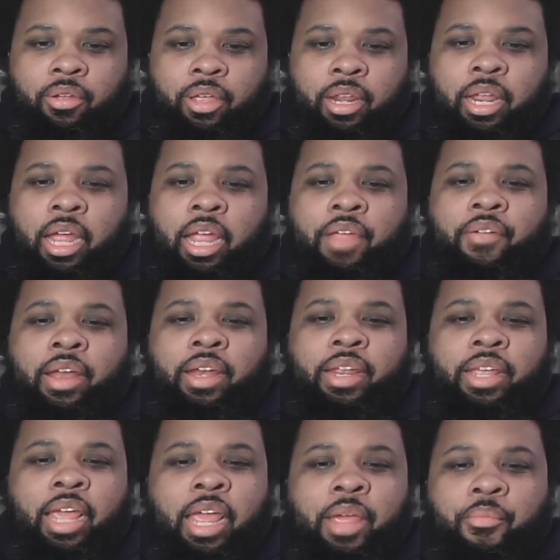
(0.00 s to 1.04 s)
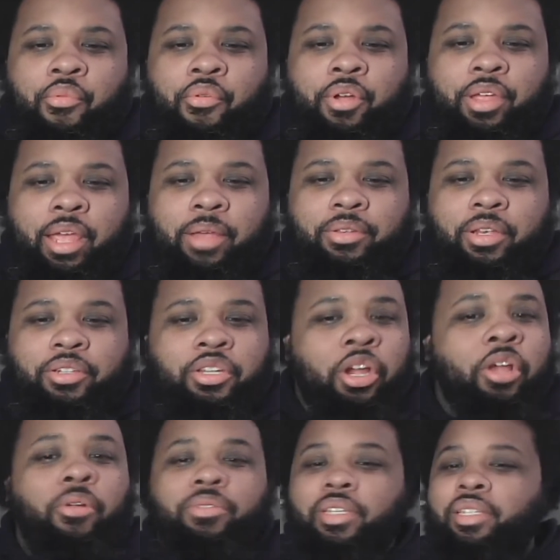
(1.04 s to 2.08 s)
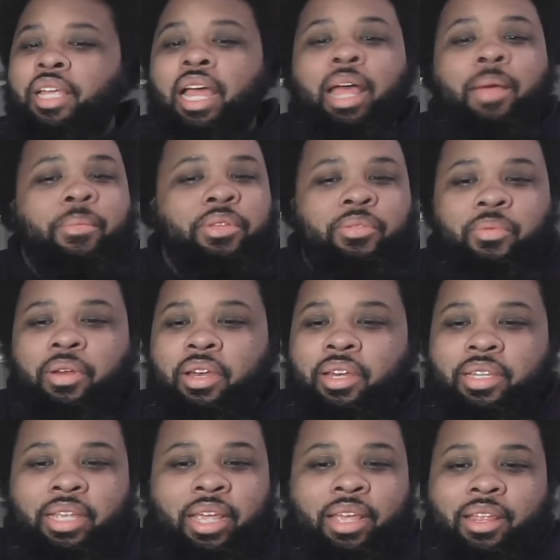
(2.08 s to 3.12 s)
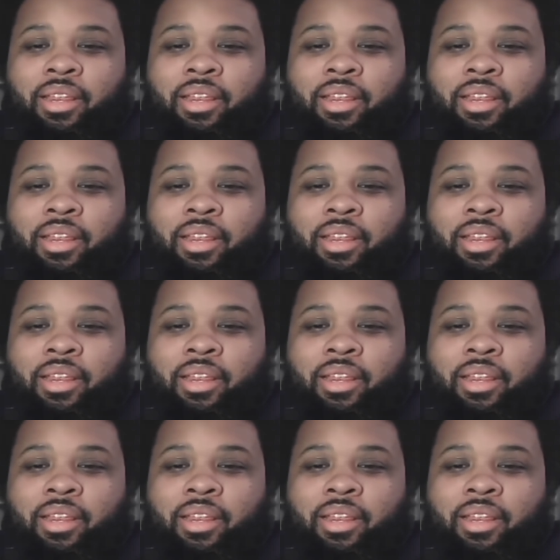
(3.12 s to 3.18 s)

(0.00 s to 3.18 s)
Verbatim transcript: you time this thing.